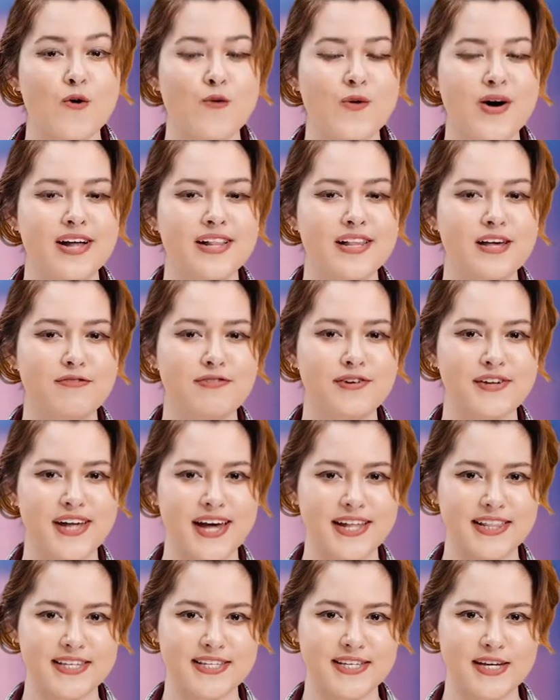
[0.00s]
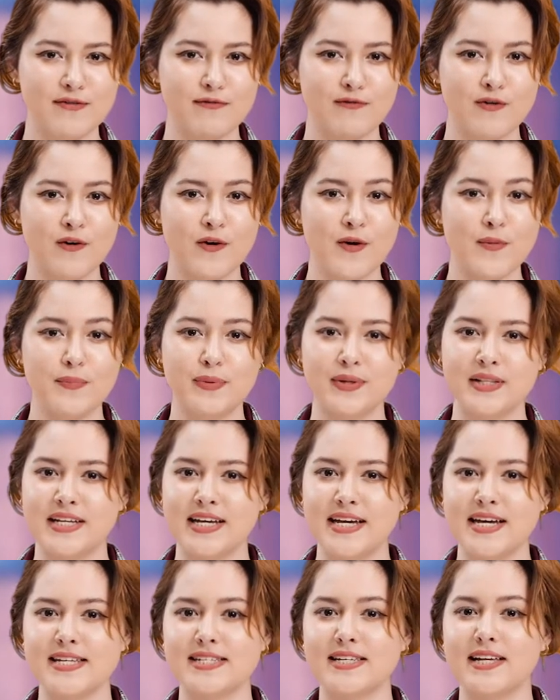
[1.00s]
Well, if you like this info,
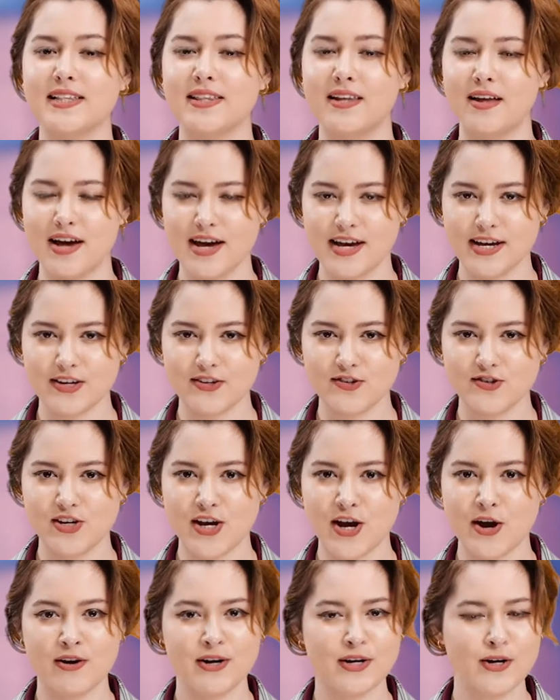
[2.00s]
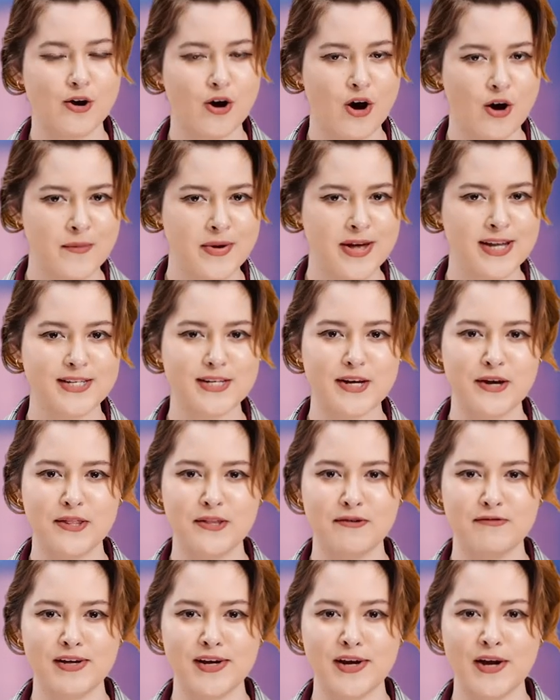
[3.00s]
please like, share, and comment on
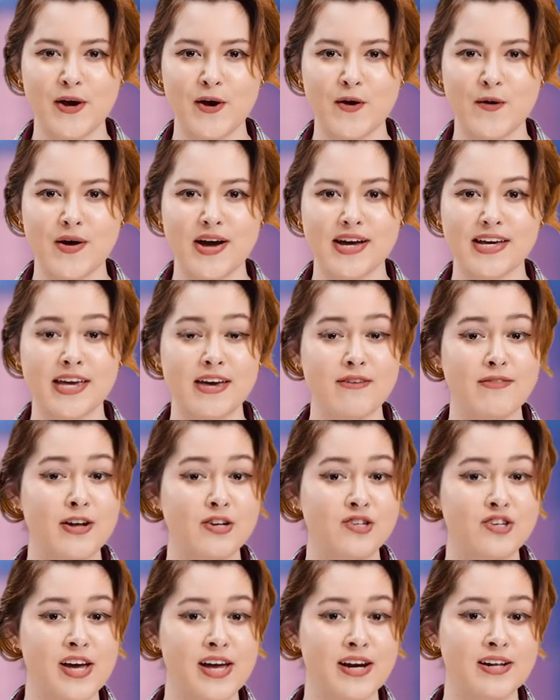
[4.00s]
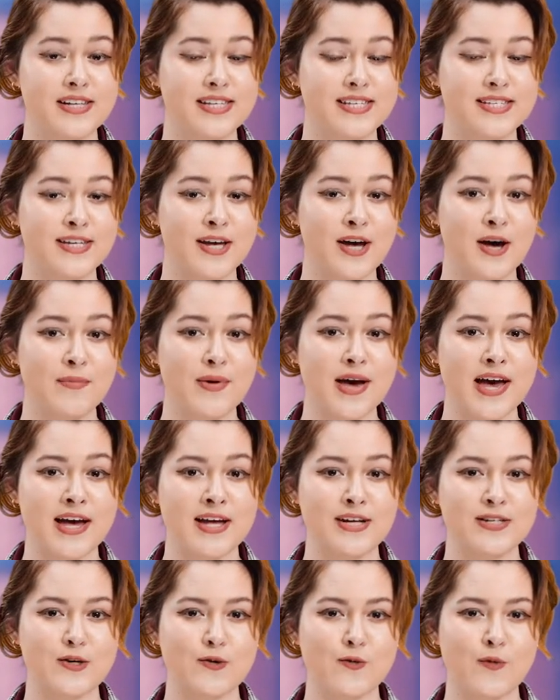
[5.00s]
the video, give our channel a sub,
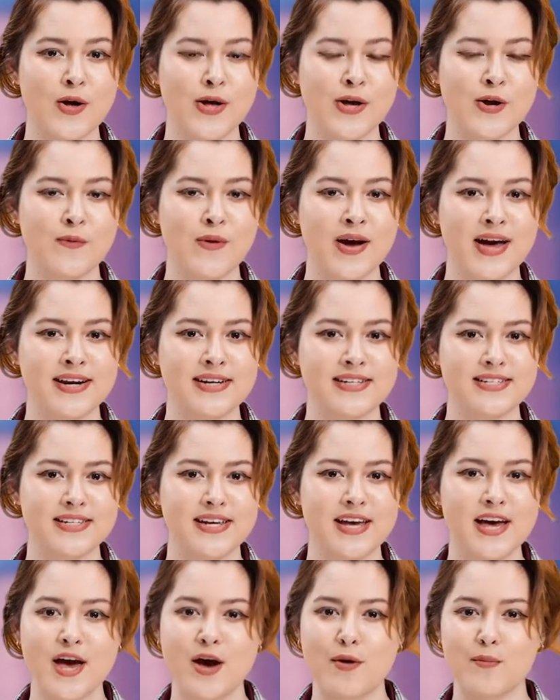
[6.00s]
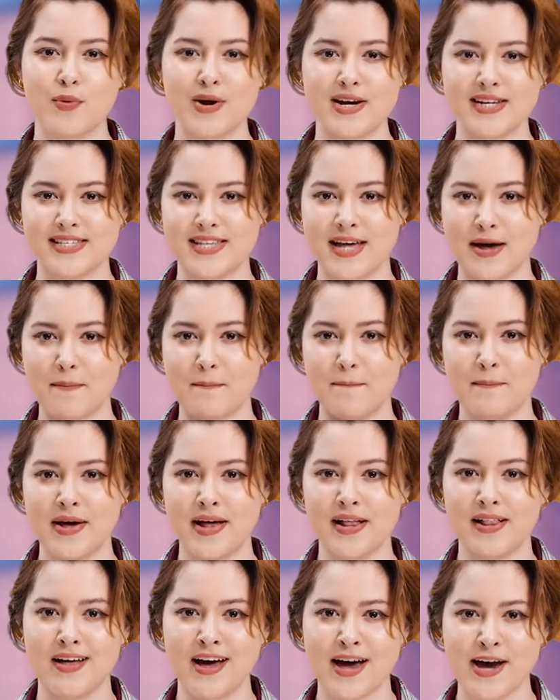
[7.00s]
and while you're at it, press that
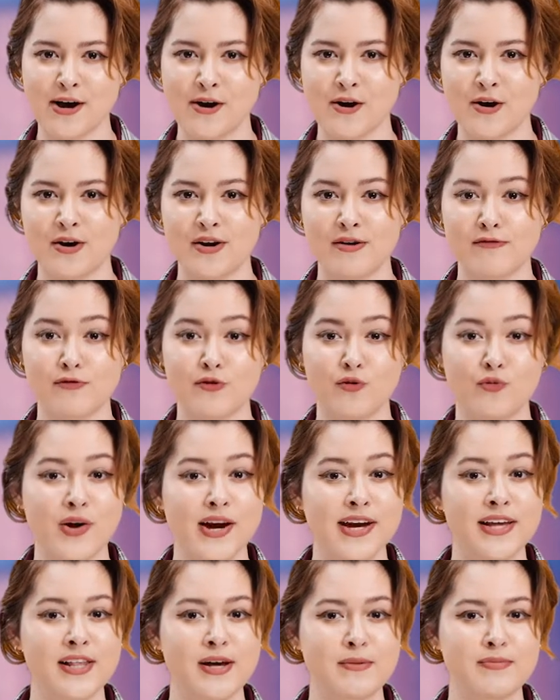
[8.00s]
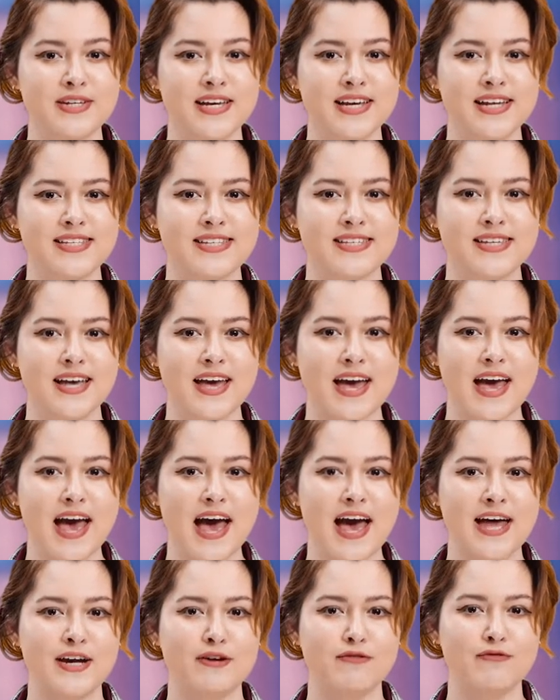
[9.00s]
bell icon for regular updates
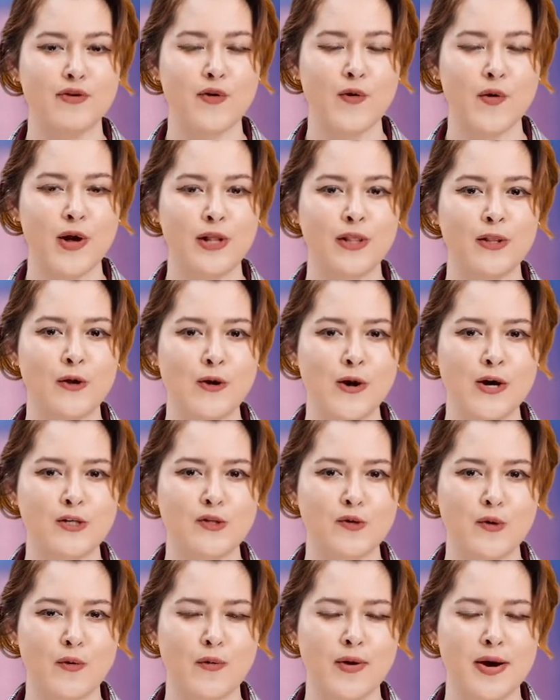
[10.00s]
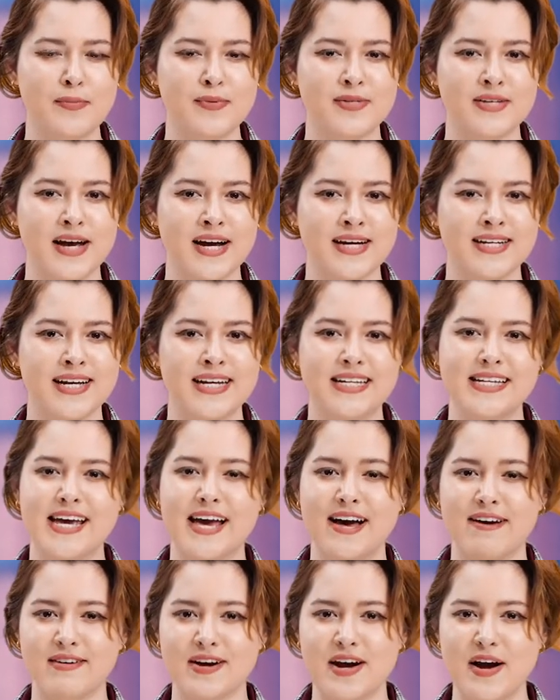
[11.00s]
and info, log onto our website at
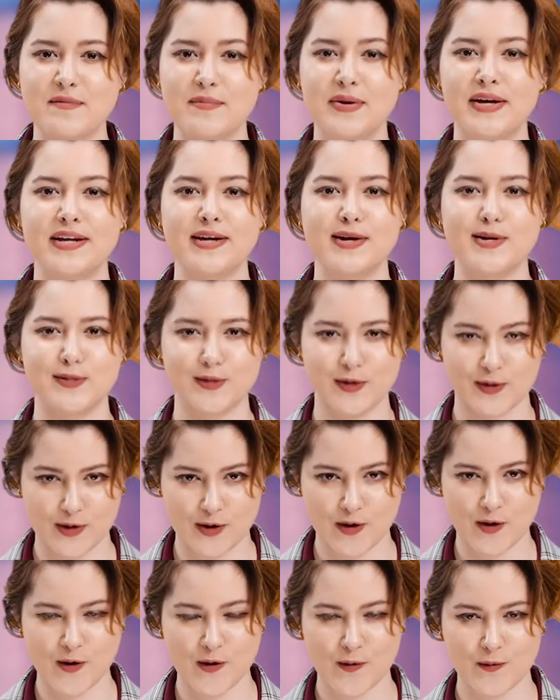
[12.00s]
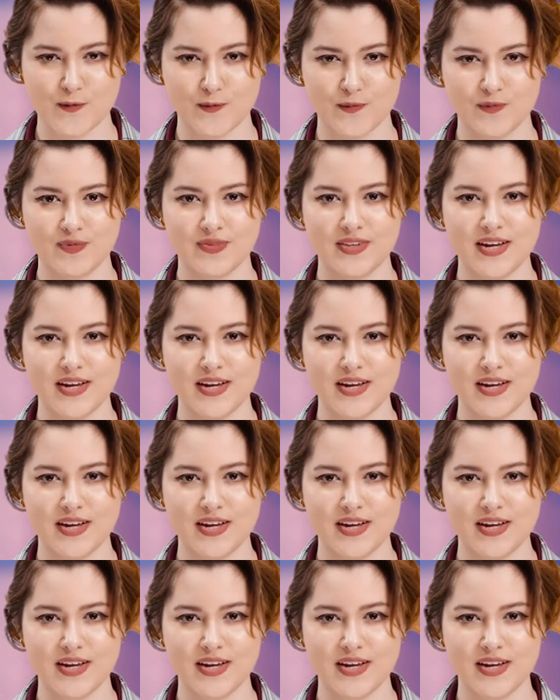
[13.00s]
kalkinemedia.com.